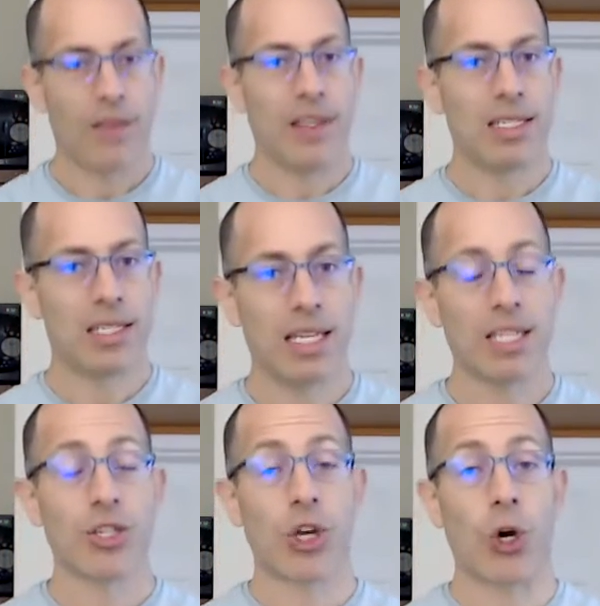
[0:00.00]
These
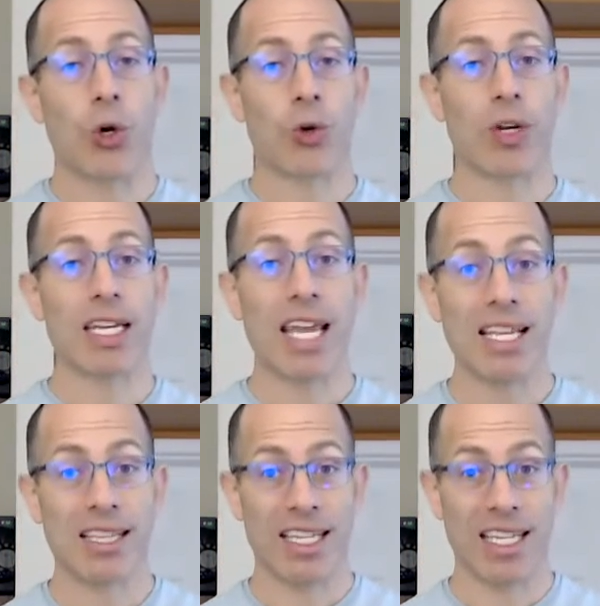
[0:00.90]
things
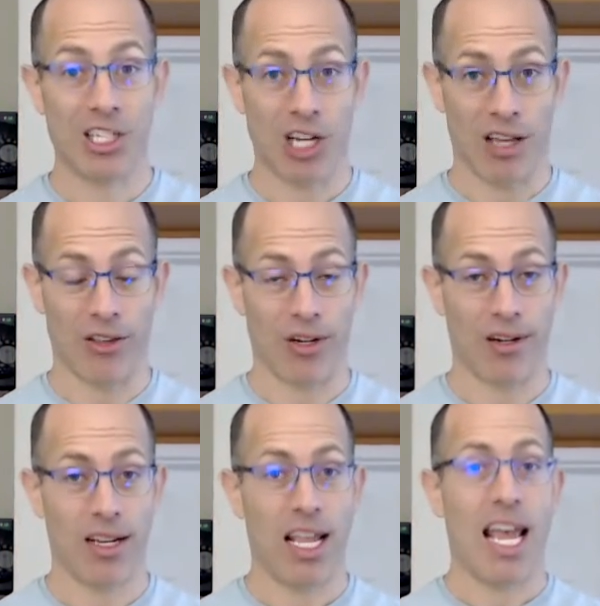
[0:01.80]
co-create each other,
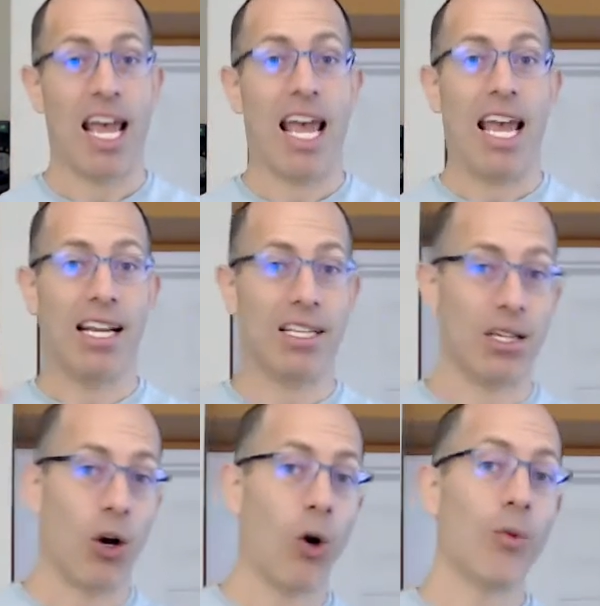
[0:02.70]
and it's
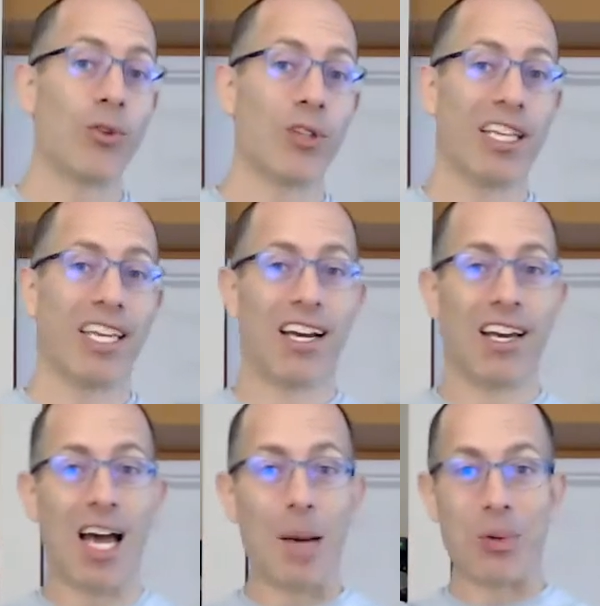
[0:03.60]
hopefully
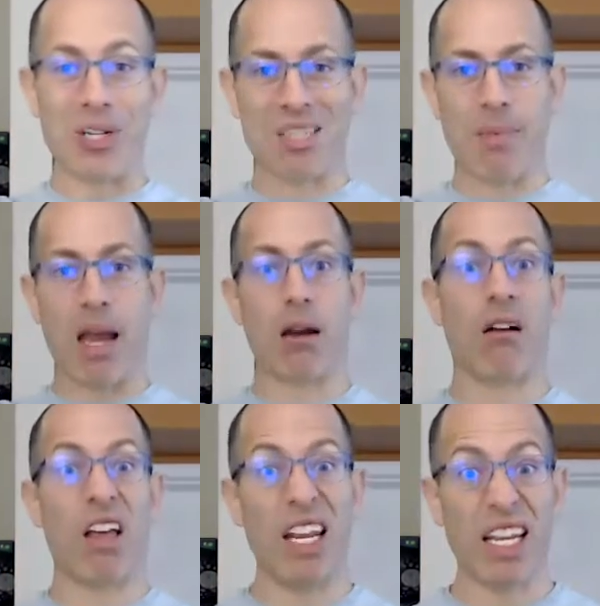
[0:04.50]
an upward
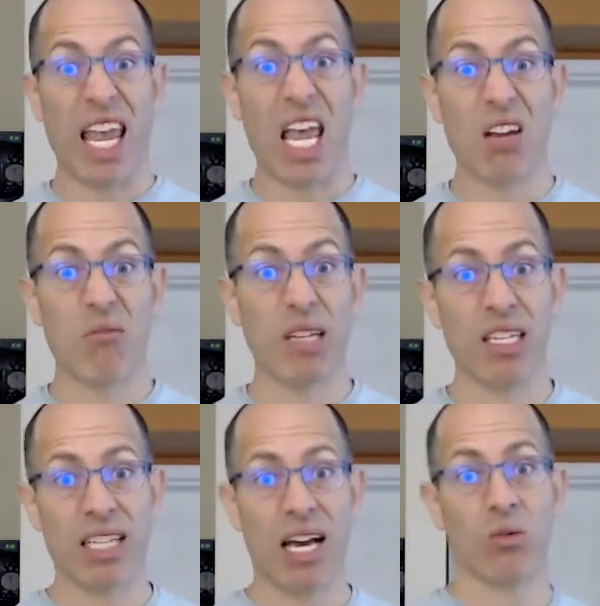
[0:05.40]
spiral, and it can be
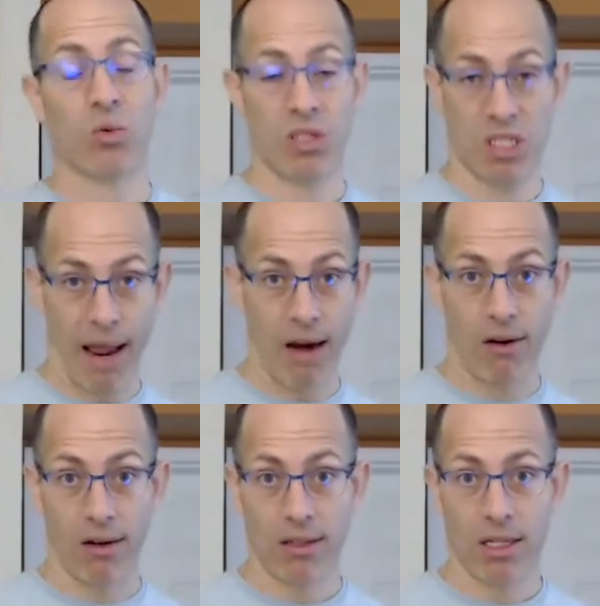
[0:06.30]
a downward
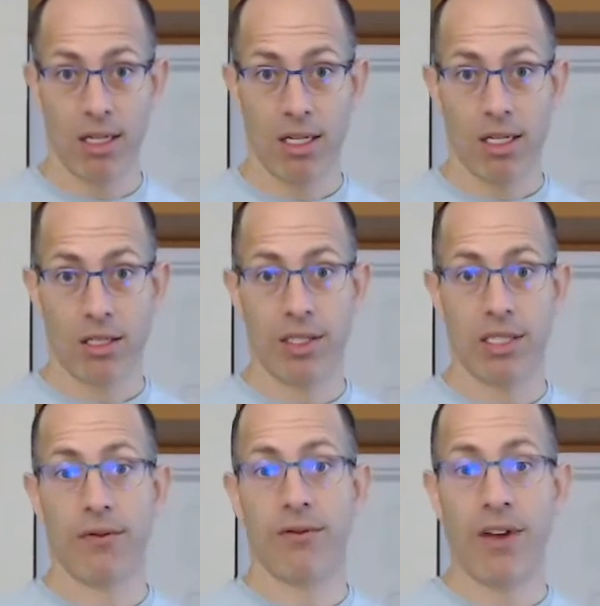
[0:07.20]
spiral. So this
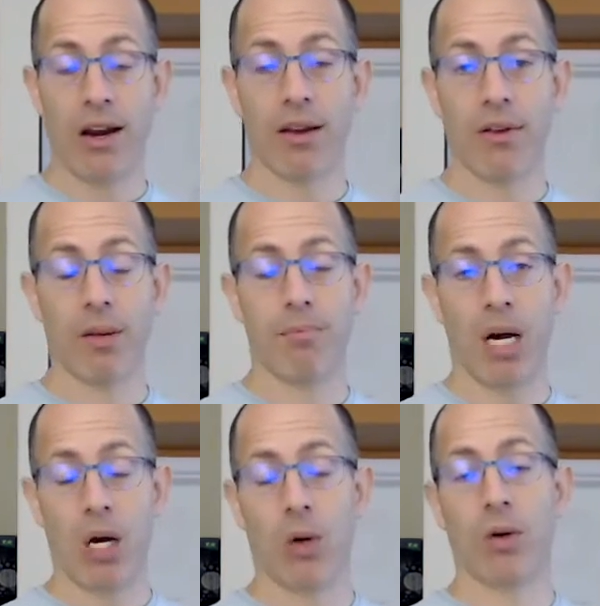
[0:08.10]
is a very, very
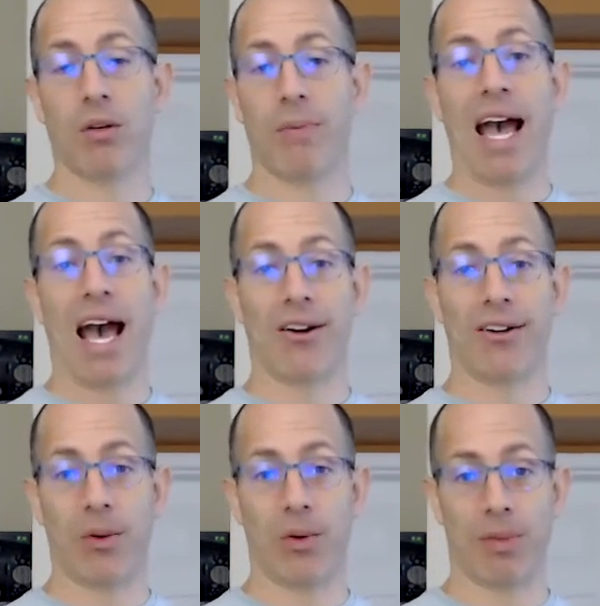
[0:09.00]
potent
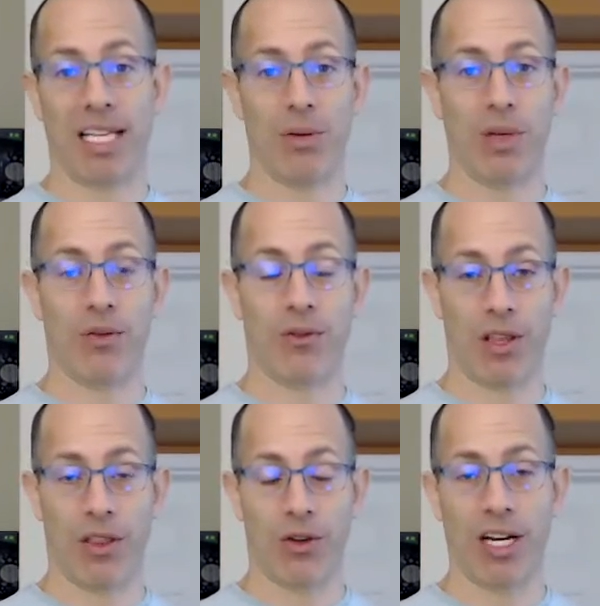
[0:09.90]
pattern that we're playing with for
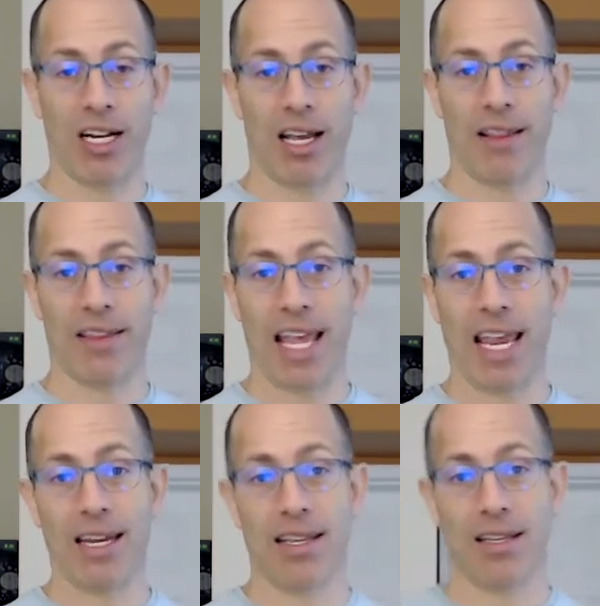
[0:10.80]
the 39th
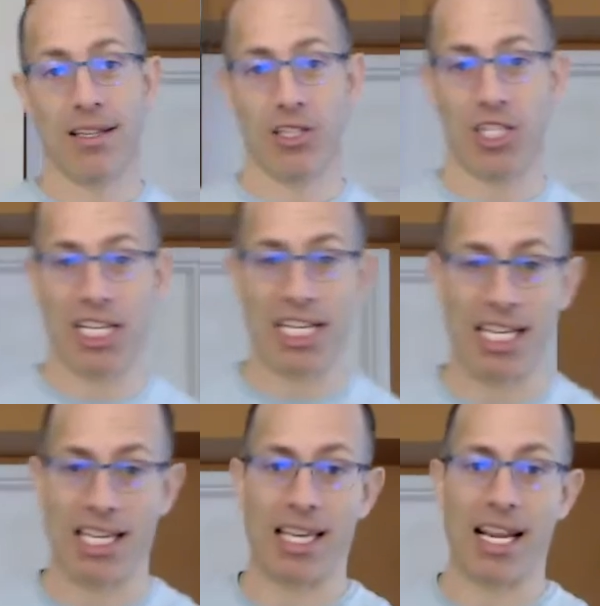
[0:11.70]
gate, gene
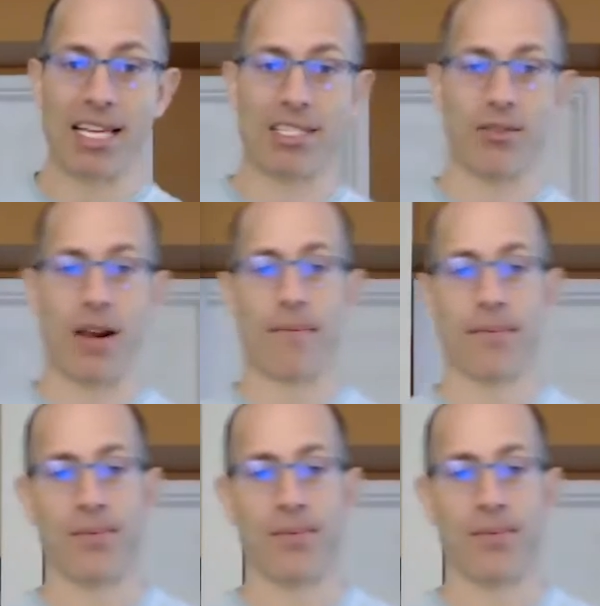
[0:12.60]
key, and hexagram.